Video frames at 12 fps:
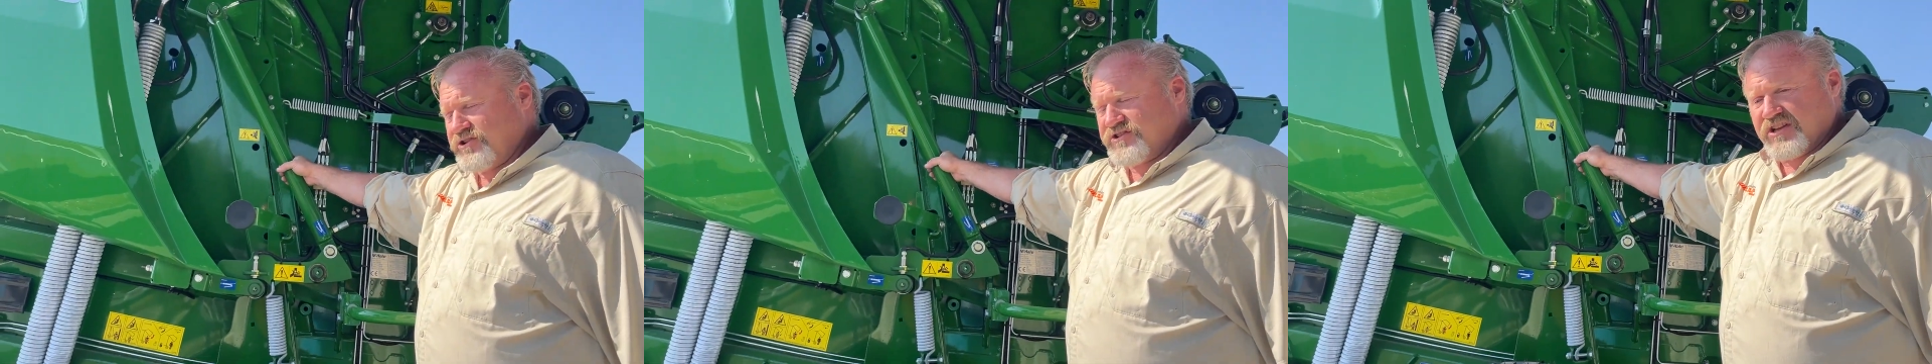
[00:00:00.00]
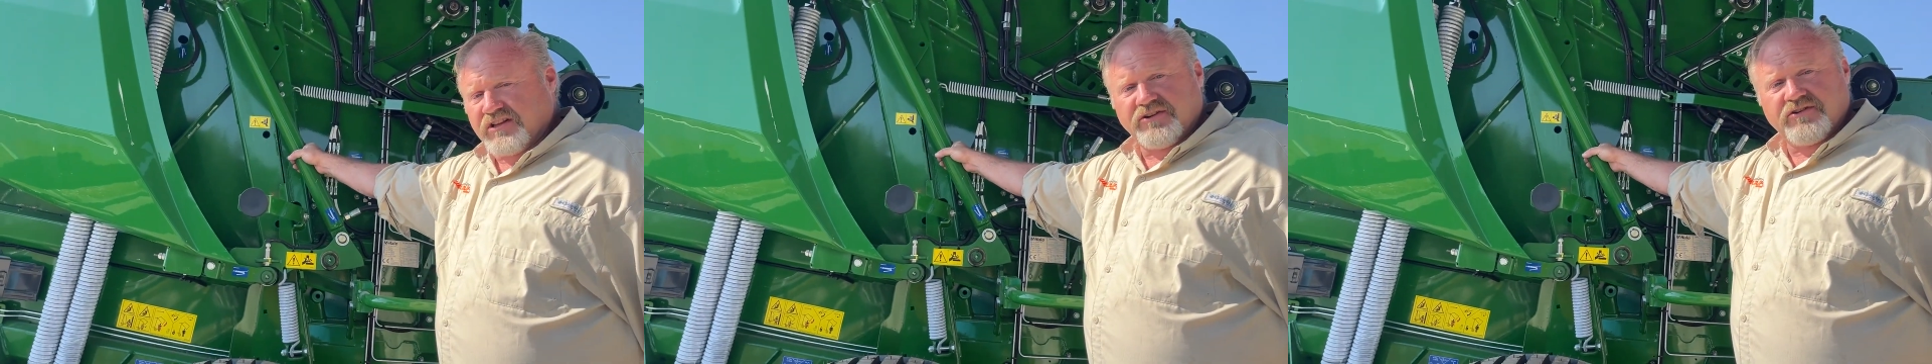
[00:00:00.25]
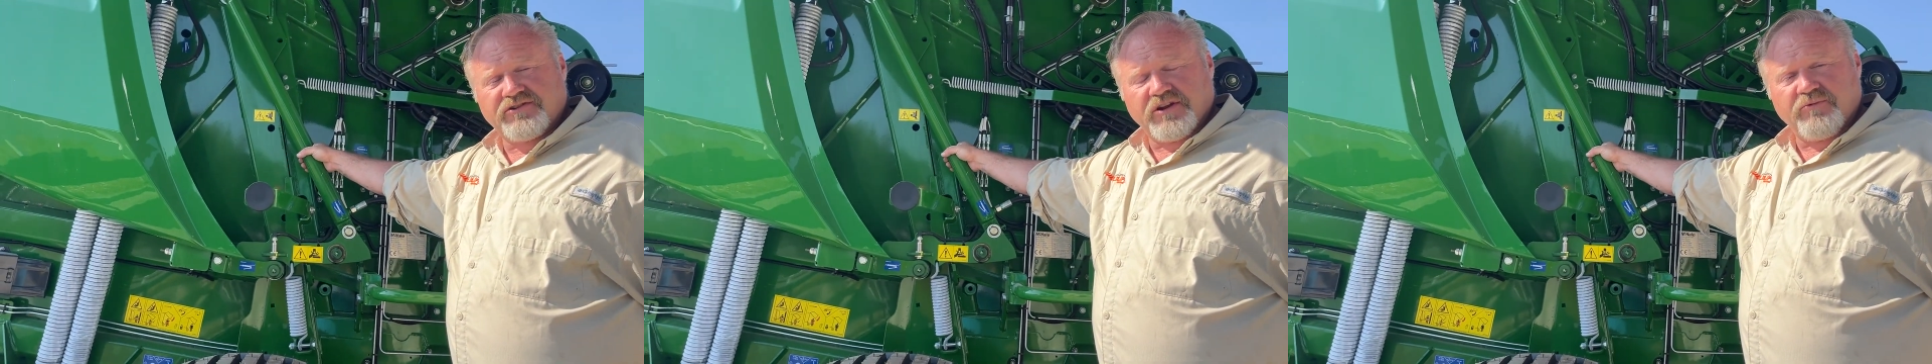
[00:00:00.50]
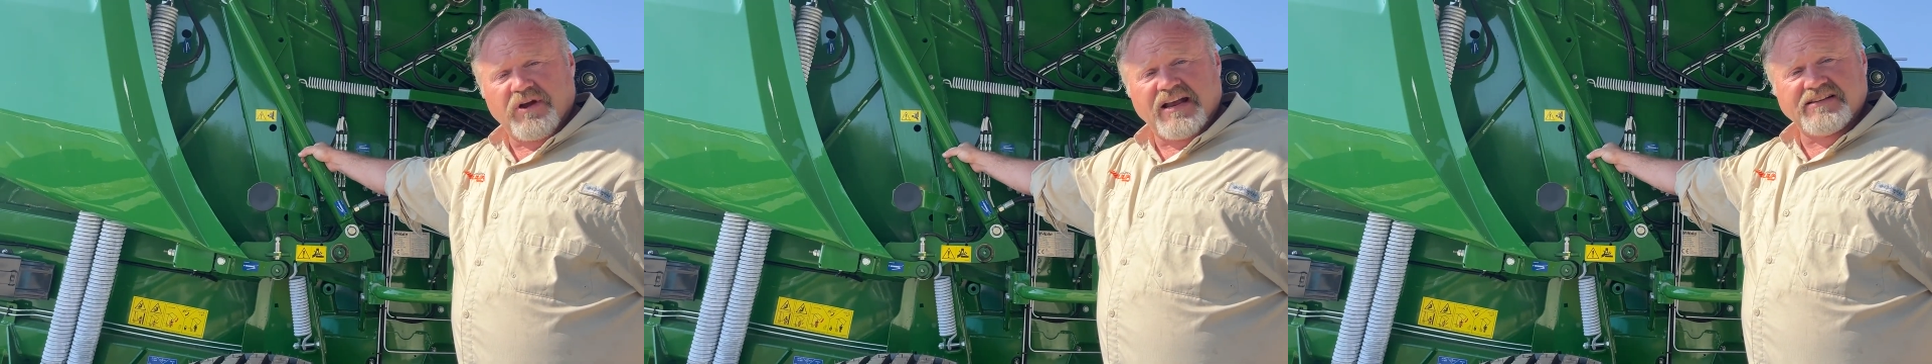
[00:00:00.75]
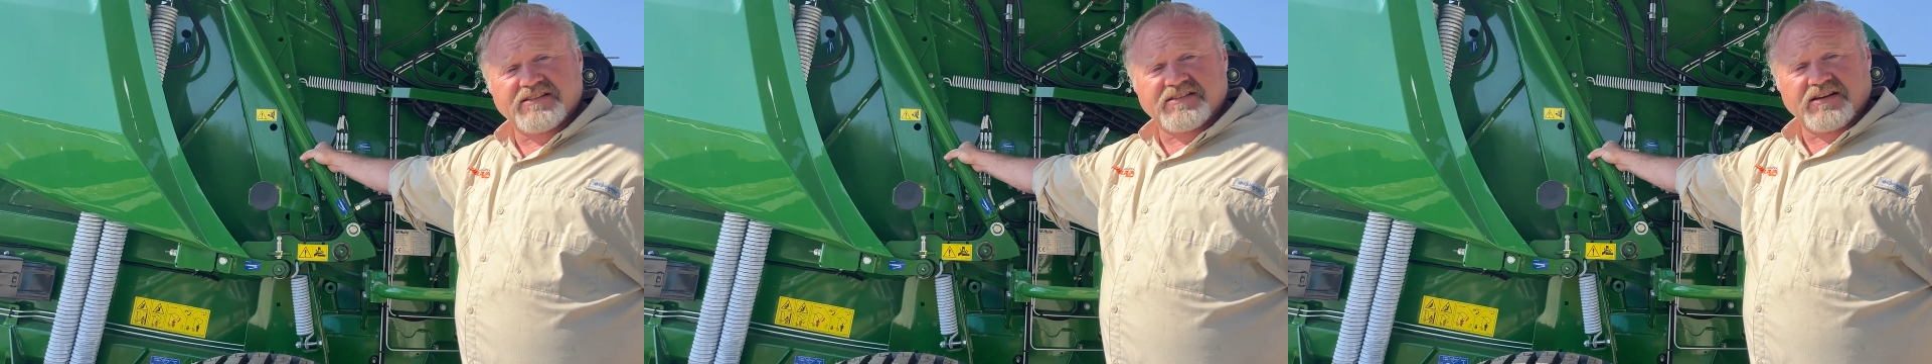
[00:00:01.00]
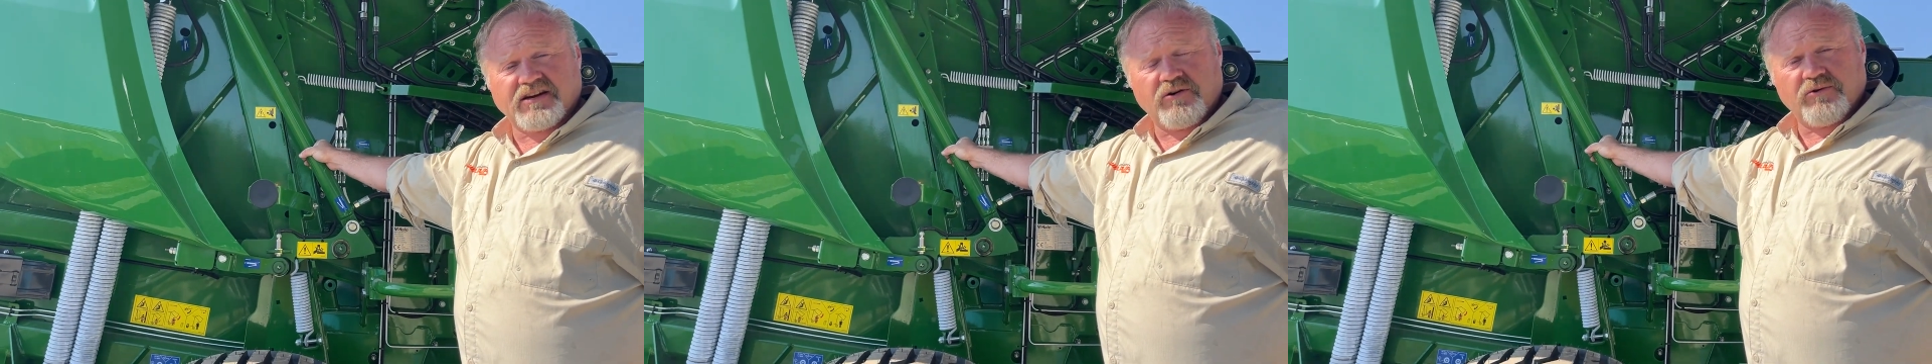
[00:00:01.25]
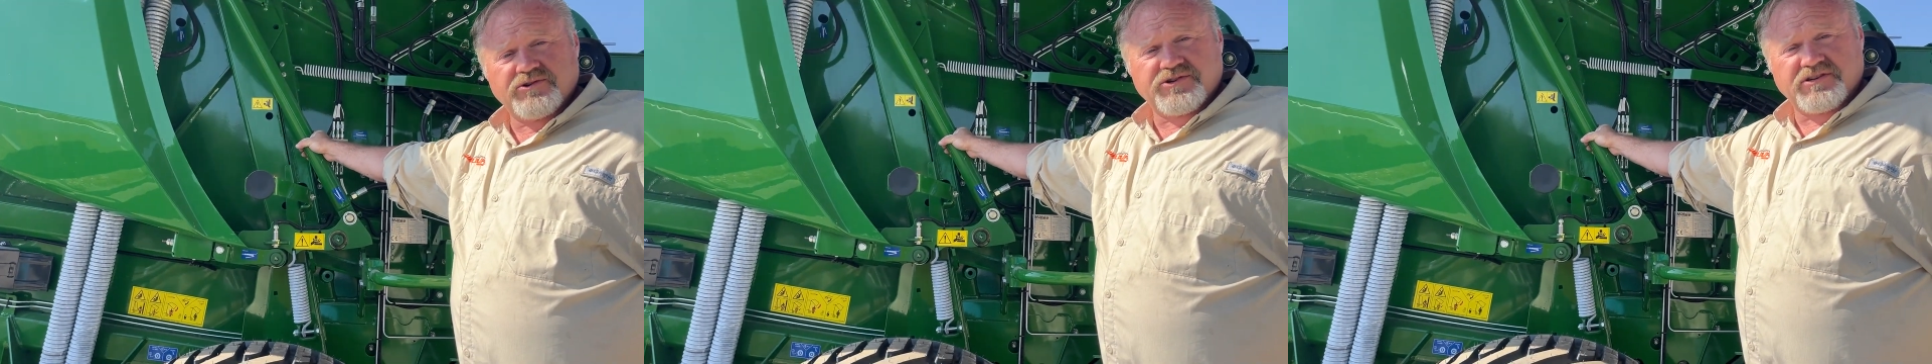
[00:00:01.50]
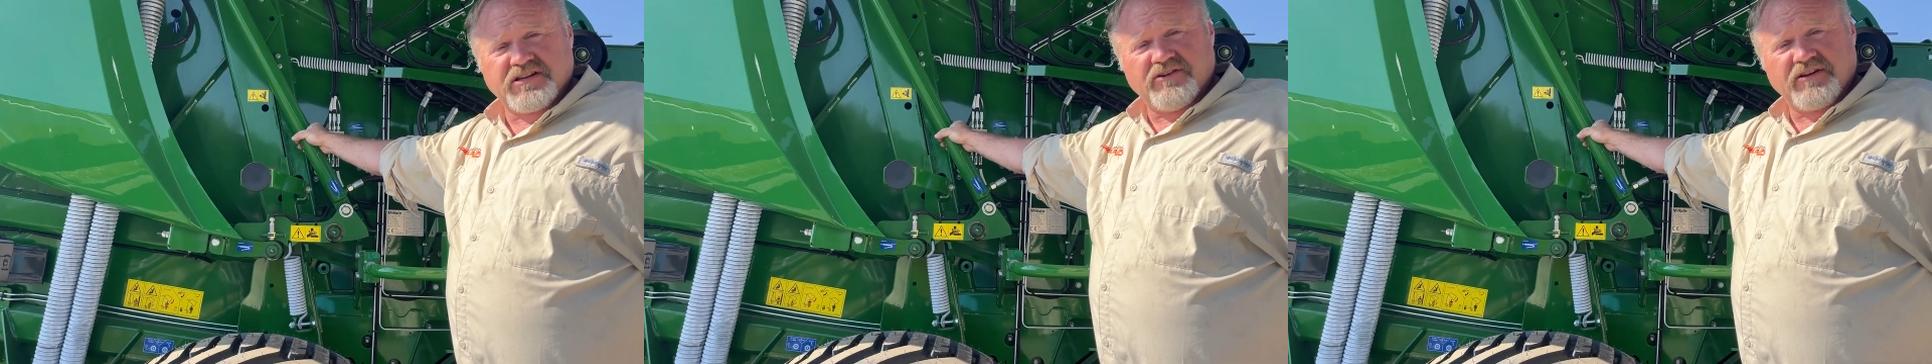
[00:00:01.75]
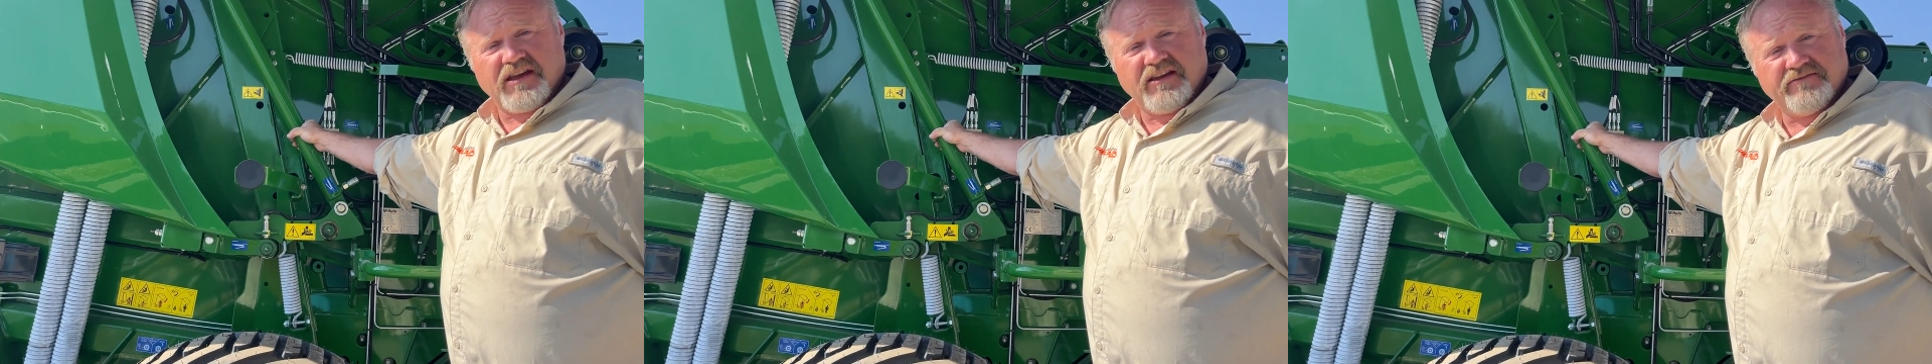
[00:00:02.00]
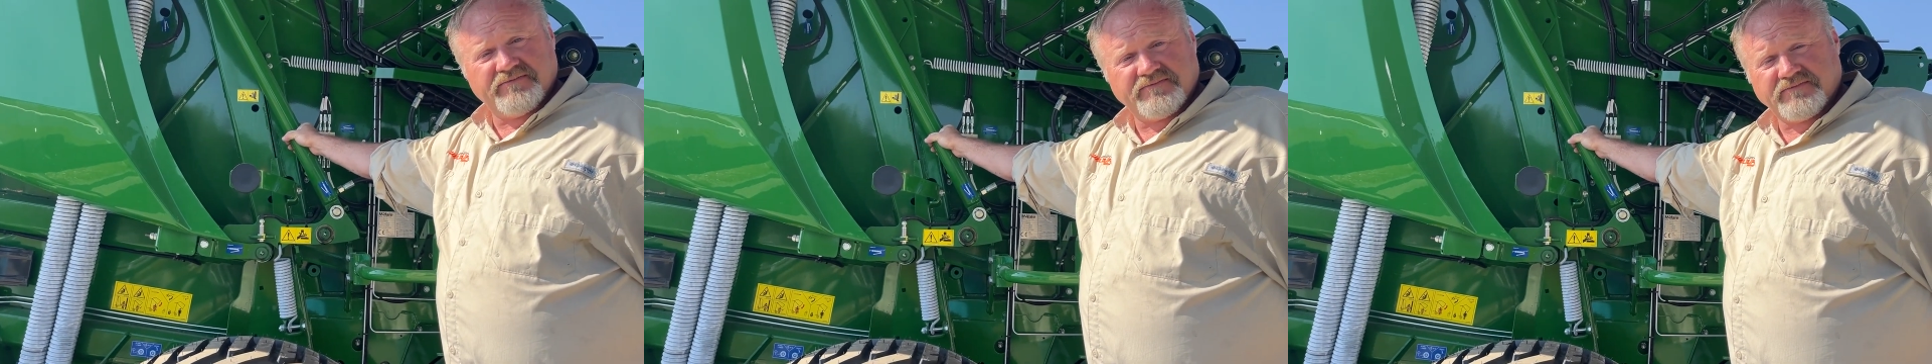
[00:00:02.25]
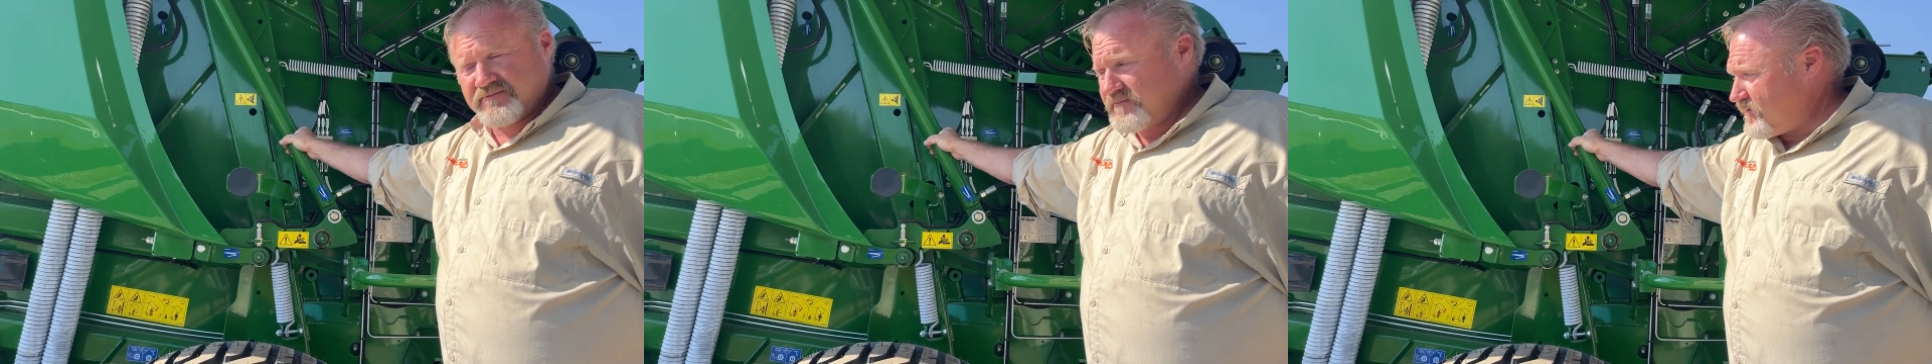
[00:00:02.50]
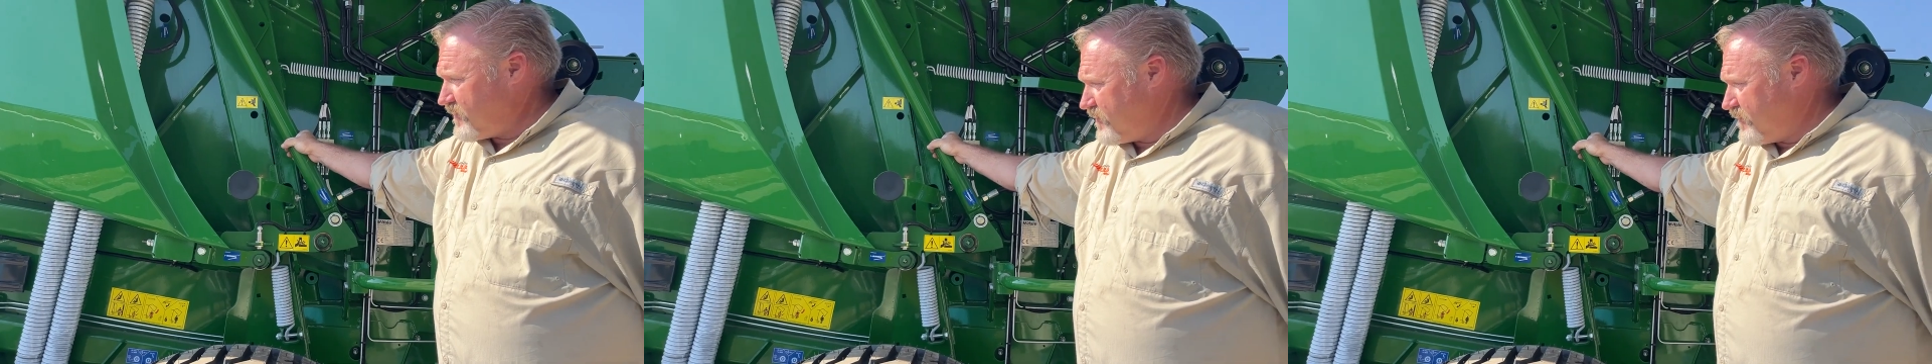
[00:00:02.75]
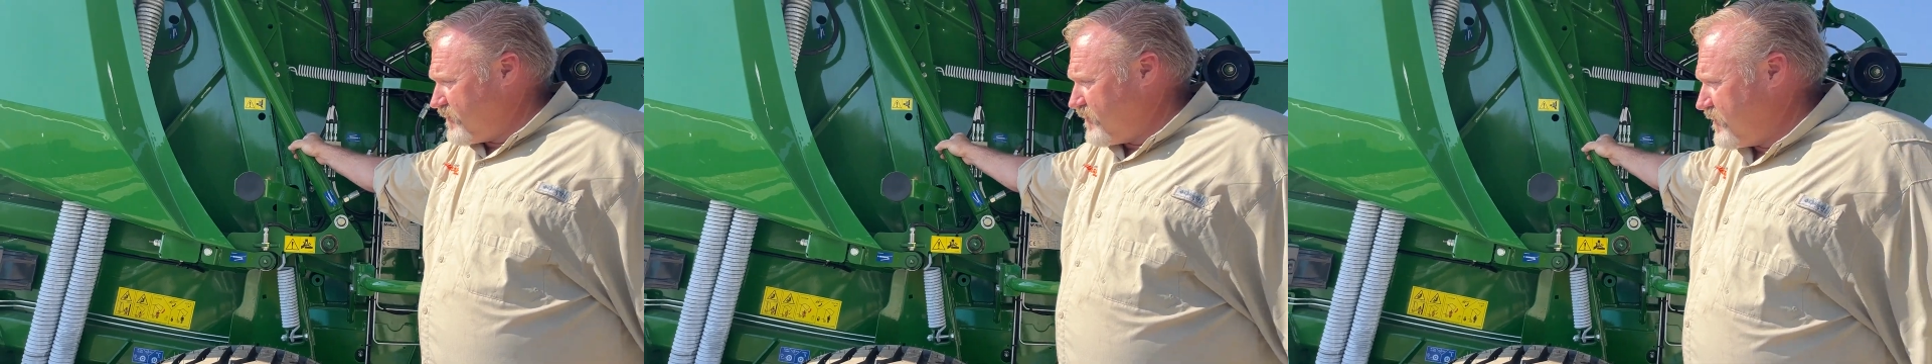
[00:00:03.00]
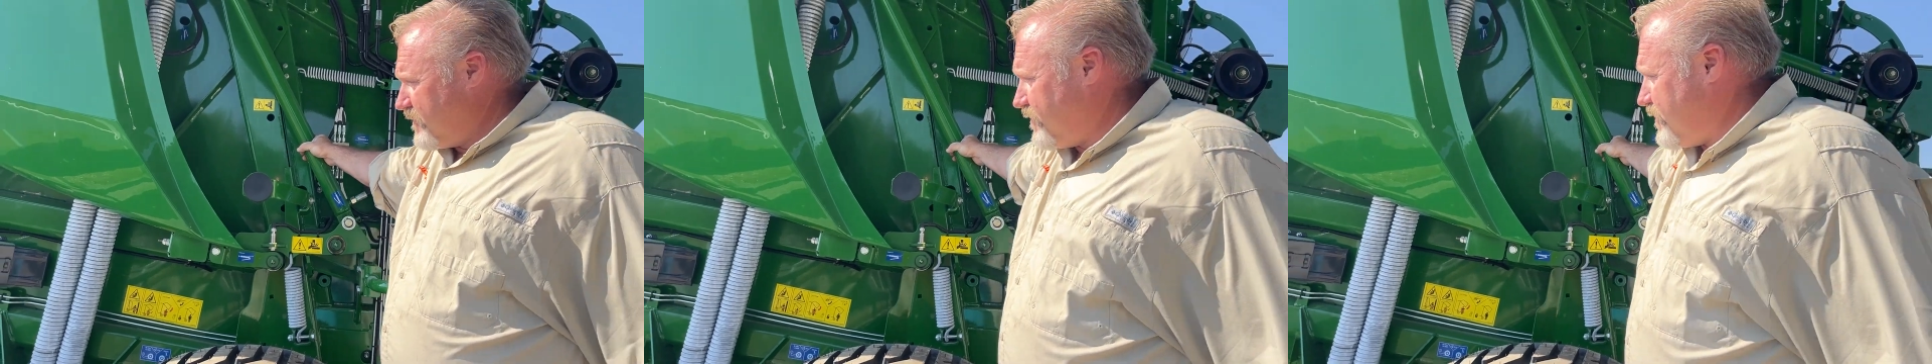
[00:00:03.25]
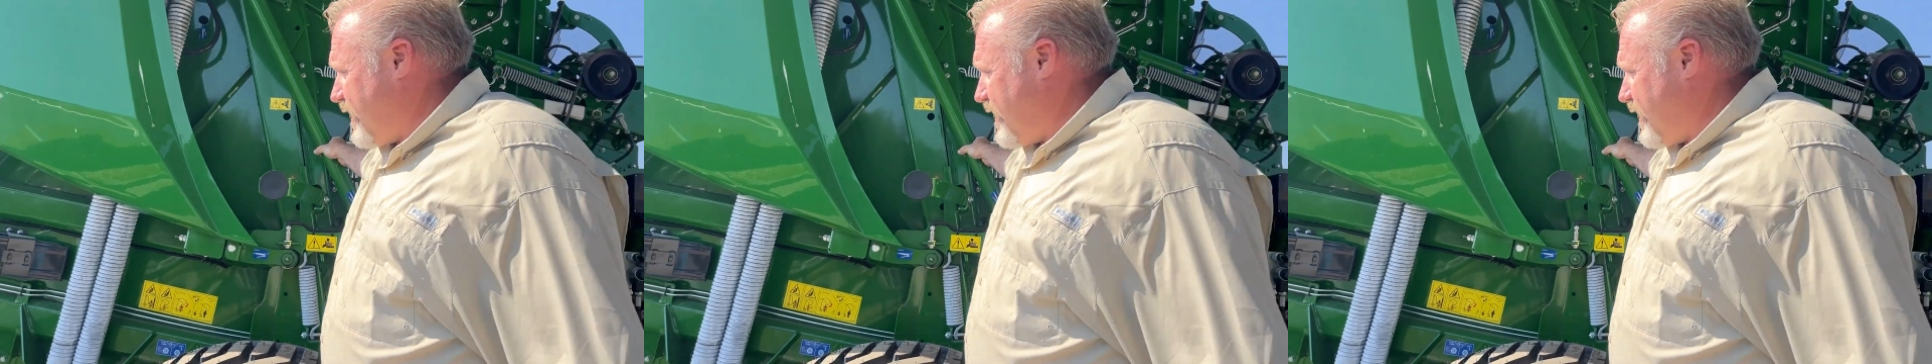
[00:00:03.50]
cylinder that raises and lowers your tailgate. You